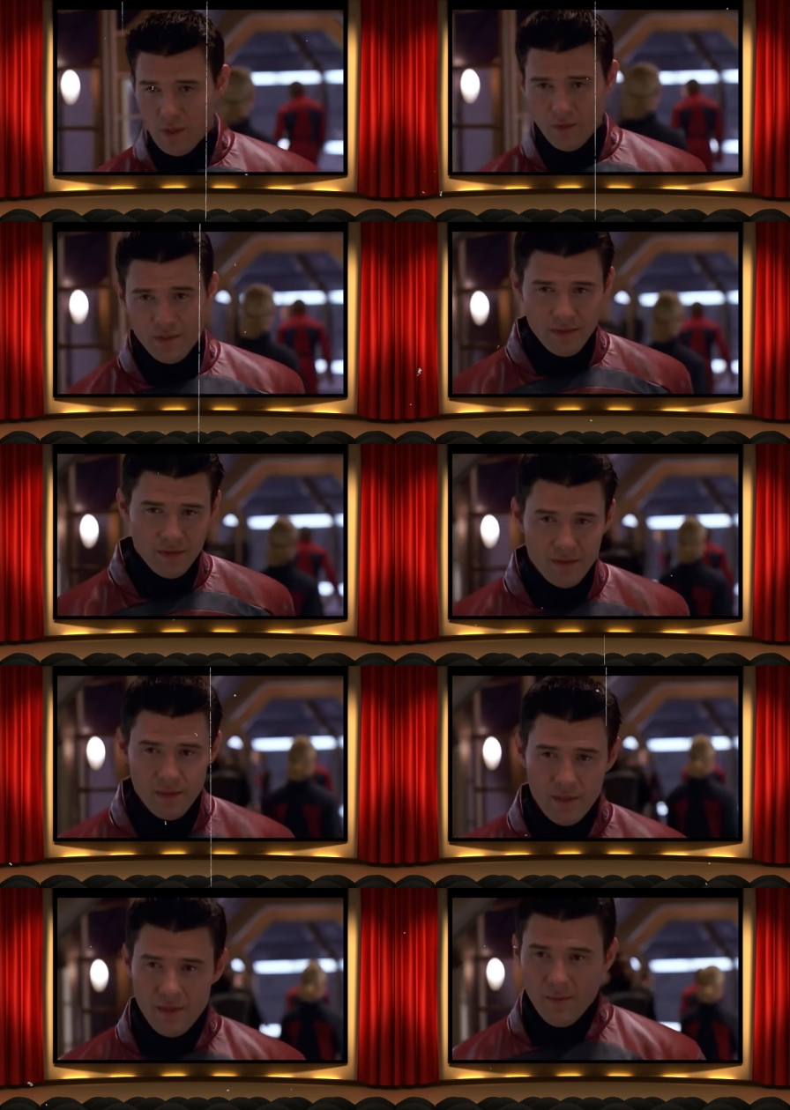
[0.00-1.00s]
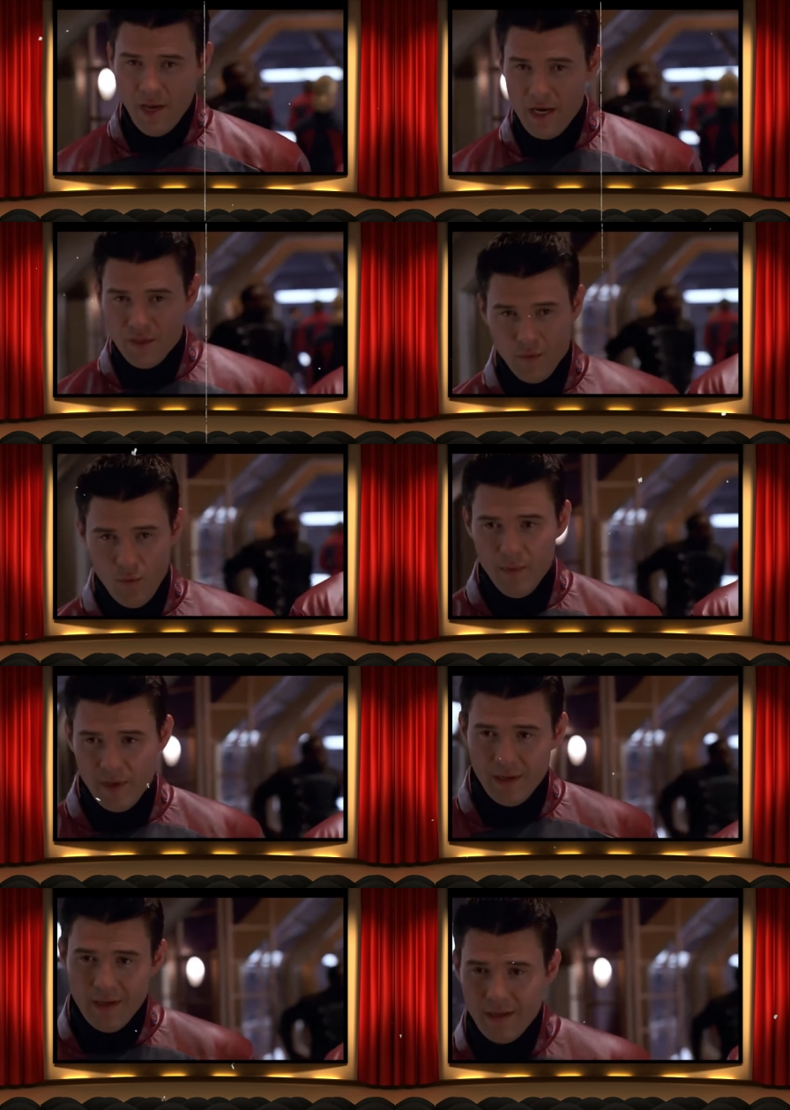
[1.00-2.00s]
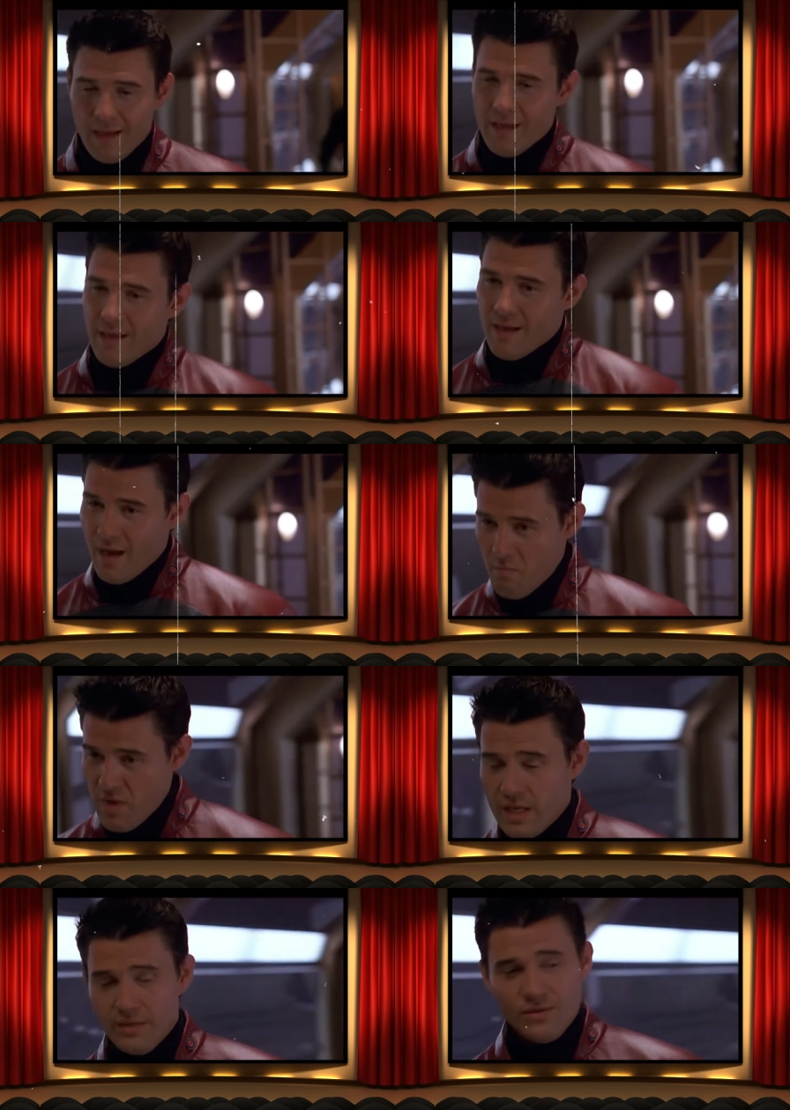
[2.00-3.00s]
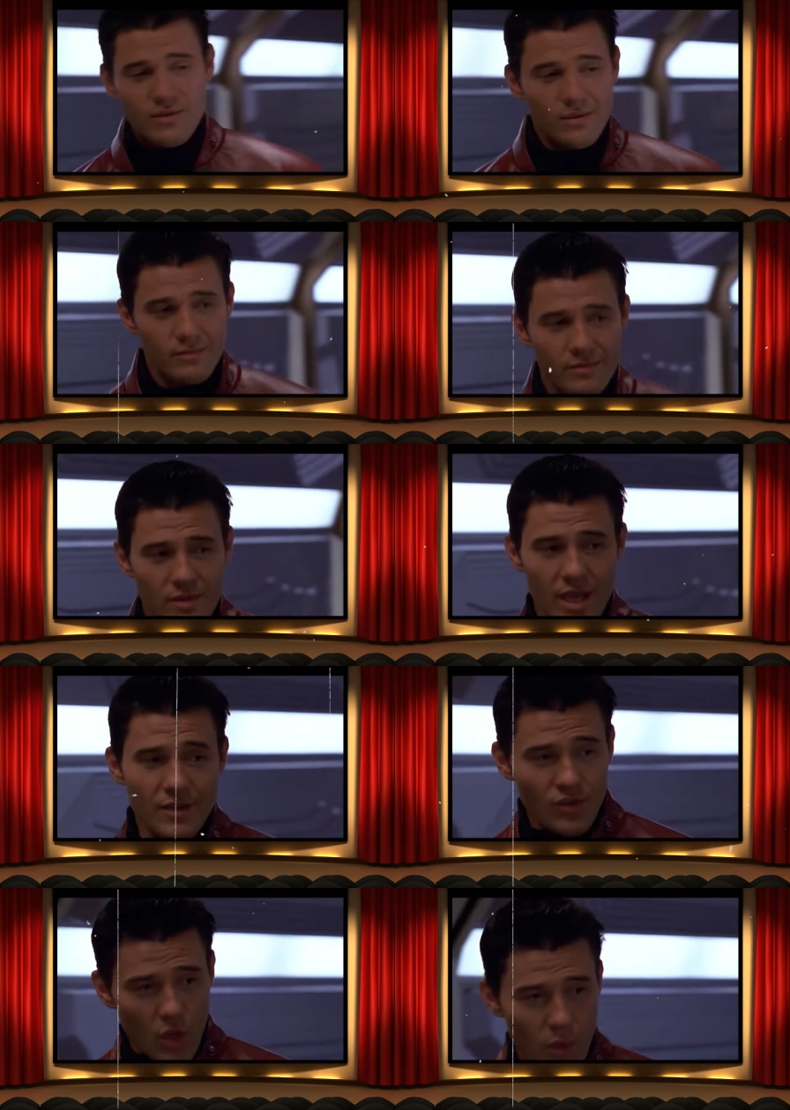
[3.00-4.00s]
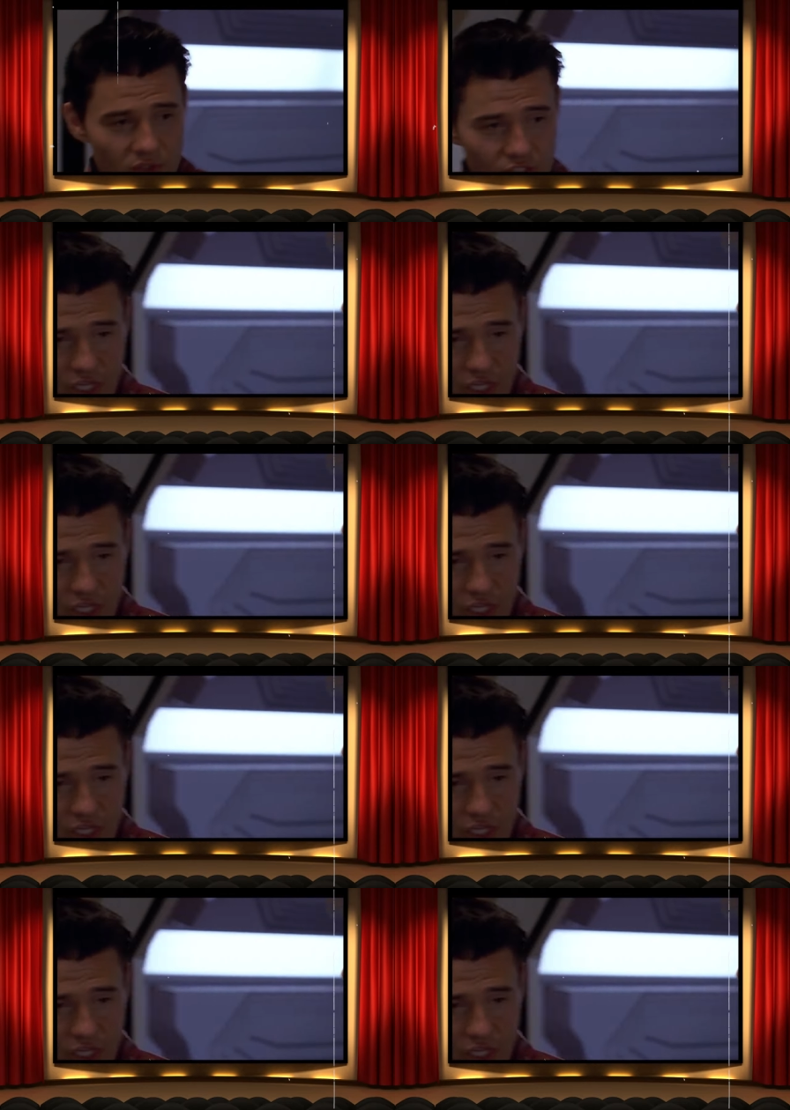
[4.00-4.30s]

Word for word: wrote, man is for woman a means. The end is always a